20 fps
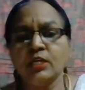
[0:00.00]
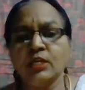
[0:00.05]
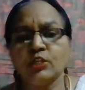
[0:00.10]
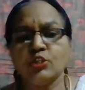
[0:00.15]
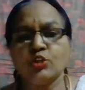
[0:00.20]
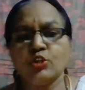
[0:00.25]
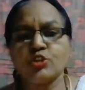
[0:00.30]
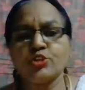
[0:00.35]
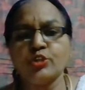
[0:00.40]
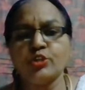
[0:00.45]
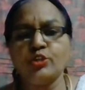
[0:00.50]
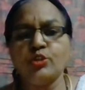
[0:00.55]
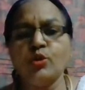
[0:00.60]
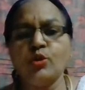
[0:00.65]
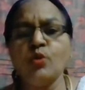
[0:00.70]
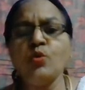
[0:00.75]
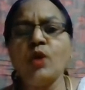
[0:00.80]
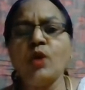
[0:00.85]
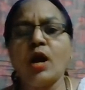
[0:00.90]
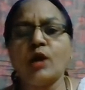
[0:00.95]
You should
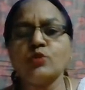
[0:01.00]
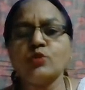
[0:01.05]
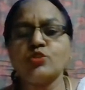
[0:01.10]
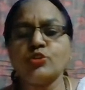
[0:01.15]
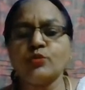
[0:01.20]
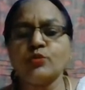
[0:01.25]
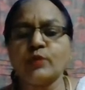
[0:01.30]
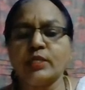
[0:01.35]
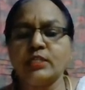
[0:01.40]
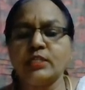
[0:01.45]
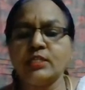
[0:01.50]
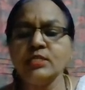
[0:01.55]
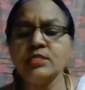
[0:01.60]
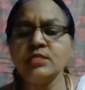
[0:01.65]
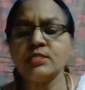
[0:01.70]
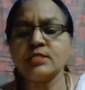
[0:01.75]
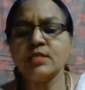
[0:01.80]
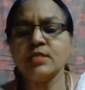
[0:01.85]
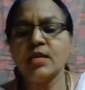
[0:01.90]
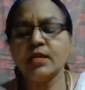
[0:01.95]
know how to read
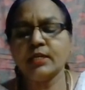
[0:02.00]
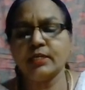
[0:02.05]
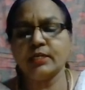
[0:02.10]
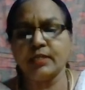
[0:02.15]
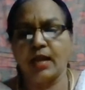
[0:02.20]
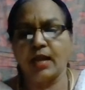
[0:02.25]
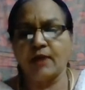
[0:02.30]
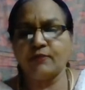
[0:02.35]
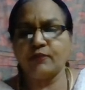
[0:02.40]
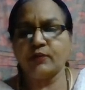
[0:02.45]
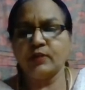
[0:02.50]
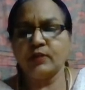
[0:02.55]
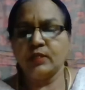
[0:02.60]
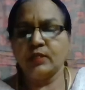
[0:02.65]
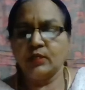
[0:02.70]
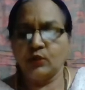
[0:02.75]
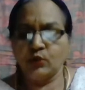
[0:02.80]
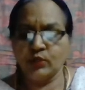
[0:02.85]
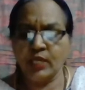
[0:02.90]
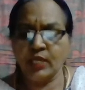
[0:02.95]
this graph.
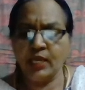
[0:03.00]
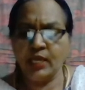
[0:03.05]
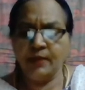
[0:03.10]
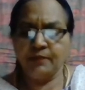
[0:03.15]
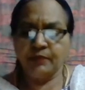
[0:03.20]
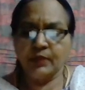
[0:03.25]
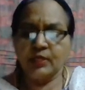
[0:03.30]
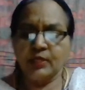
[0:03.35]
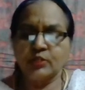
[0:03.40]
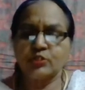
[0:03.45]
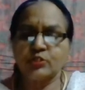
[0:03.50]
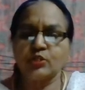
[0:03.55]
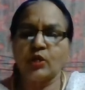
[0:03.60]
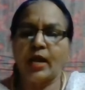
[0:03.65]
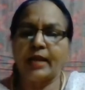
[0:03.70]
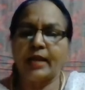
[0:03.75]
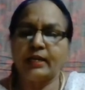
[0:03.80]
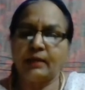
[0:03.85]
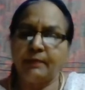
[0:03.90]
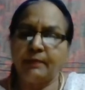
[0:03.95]
Okay. So,
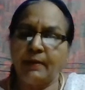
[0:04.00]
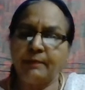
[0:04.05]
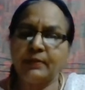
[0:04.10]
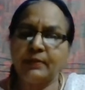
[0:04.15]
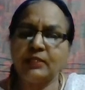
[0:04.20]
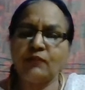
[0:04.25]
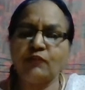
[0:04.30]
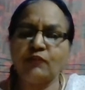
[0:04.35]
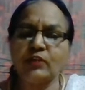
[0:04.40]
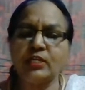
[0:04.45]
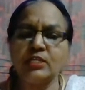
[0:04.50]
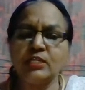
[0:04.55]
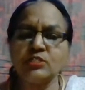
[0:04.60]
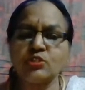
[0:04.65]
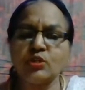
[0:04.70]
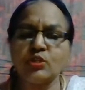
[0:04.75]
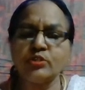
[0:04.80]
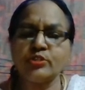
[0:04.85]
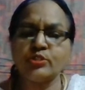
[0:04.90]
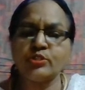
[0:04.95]
and remember the figures
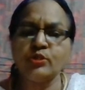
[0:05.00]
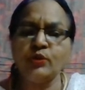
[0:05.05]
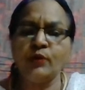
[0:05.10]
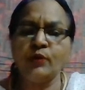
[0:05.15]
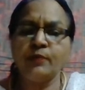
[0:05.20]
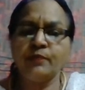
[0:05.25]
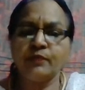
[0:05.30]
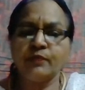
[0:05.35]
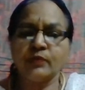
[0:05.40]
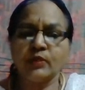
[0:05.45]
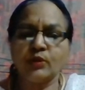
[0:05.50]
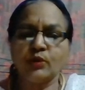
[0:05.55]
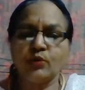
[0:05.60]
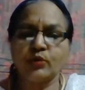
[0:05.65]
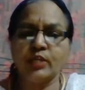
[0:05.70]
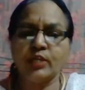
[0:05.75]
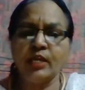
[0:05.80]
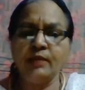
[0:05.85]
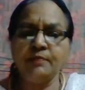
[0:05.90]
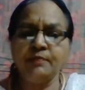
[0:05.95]
also.
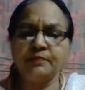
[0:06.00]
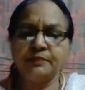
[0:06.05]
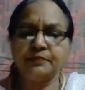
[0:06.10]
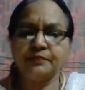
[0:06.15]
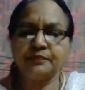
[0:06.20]
Okay.